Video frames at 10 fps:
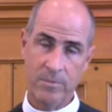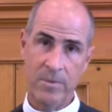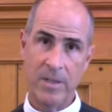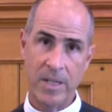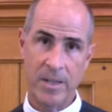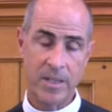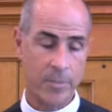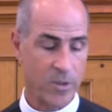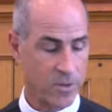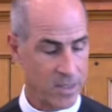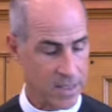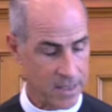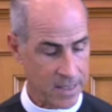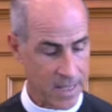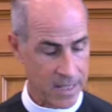this approach
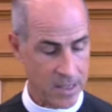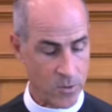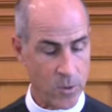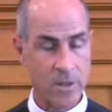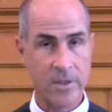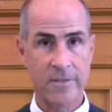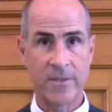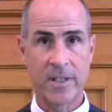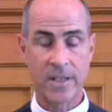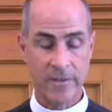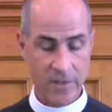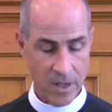says that in order to forgive,